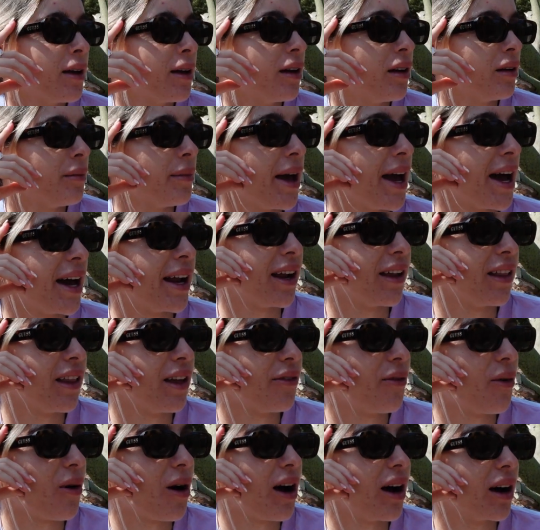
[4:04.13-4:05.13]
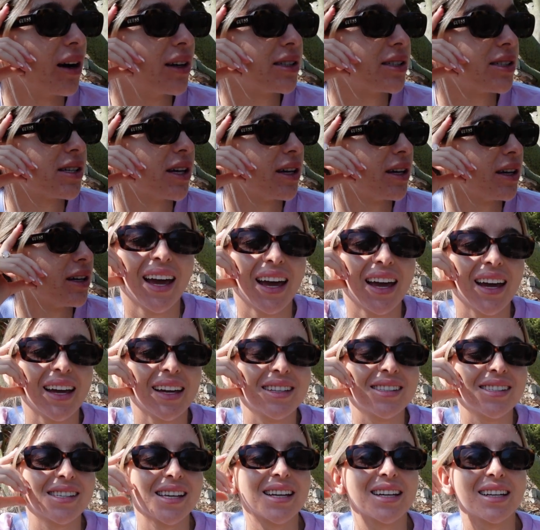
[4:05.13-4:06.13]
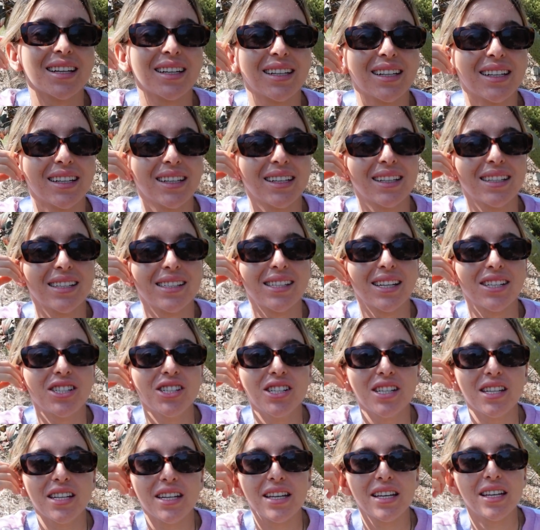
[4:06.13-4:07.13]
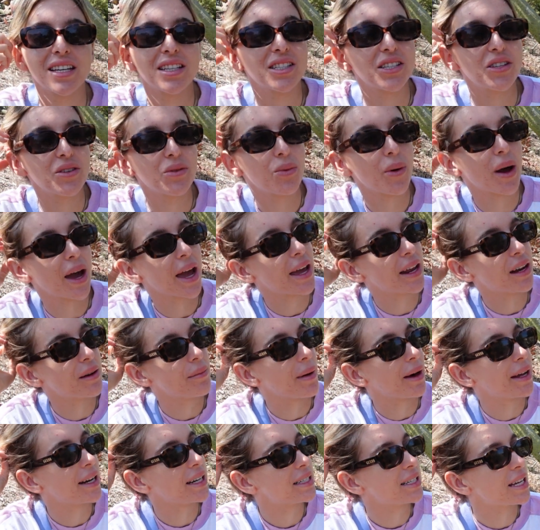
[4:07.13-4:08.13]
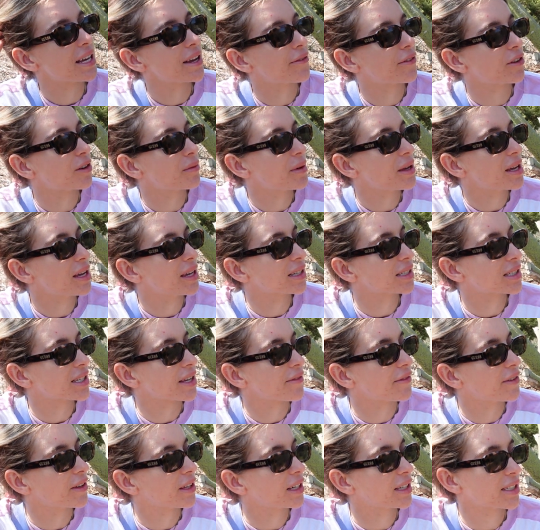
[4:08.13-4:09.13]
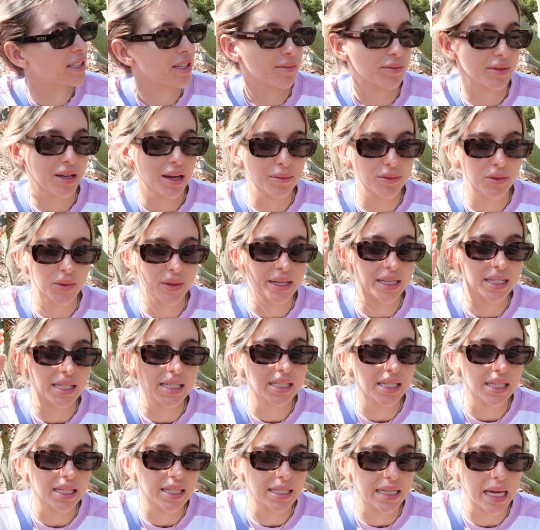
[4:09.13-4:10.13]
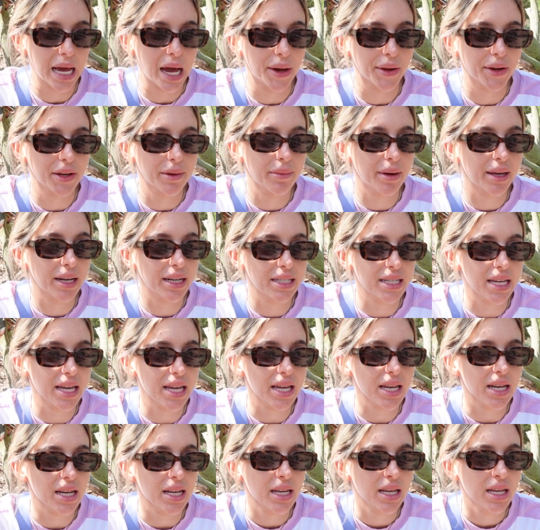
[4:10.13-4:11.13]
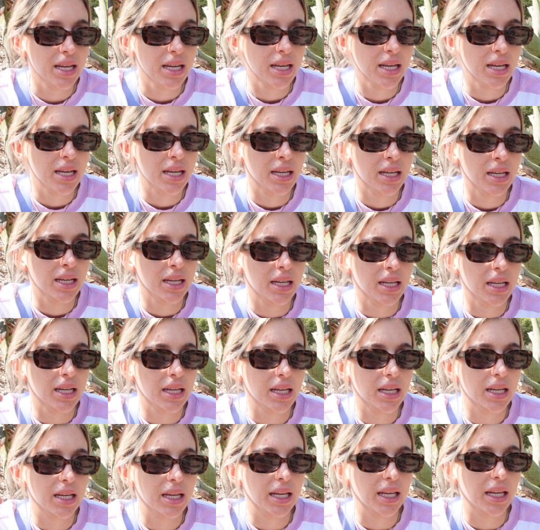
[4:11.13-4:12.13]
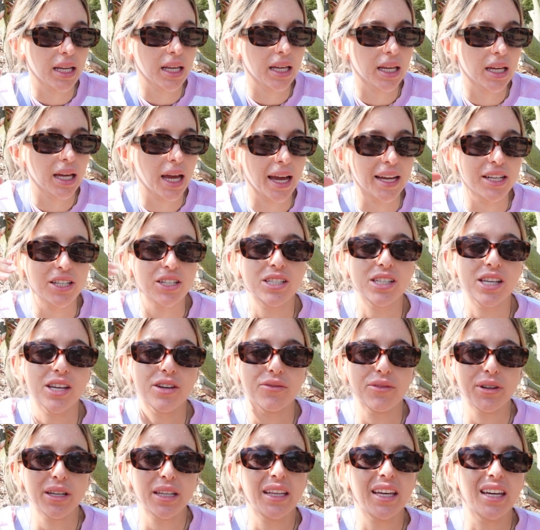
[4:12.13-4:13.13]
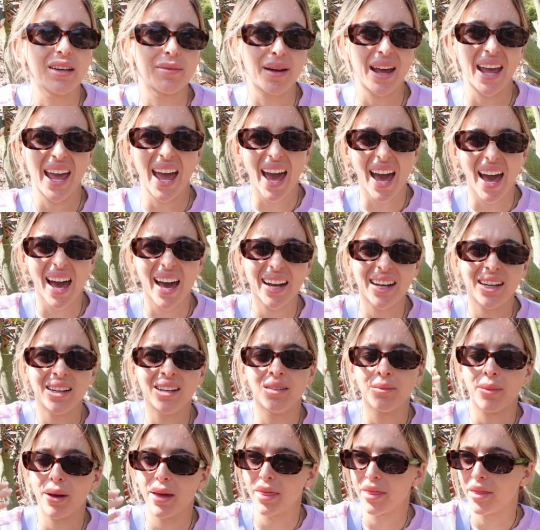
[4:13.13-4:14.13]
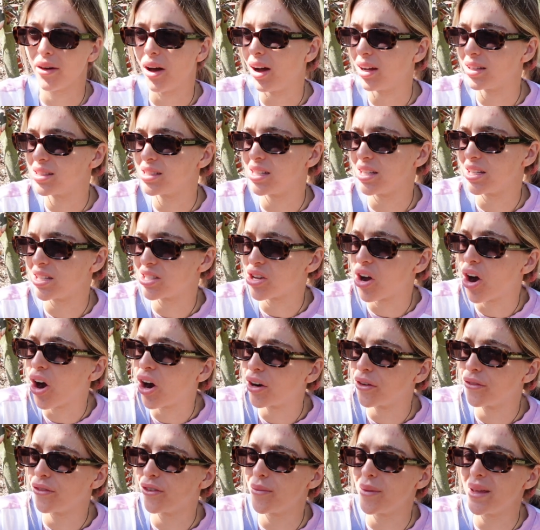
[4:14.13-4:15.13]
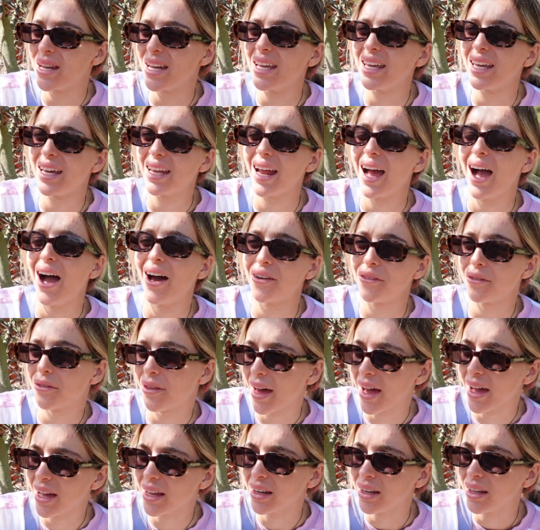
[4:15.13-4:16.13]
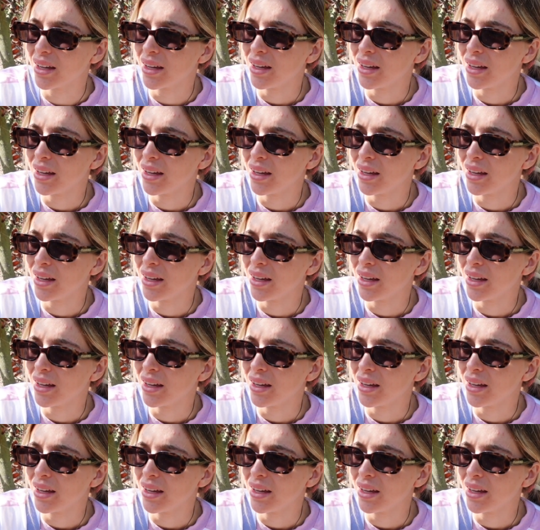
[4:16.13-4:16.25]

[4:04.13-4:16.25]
Man, I love walks. It's like such an easy way to meditate for me, because I feel like sometimes when I sit down and meditate, I just get really in my head and in my thoughts, and it's hard for me to get out of that.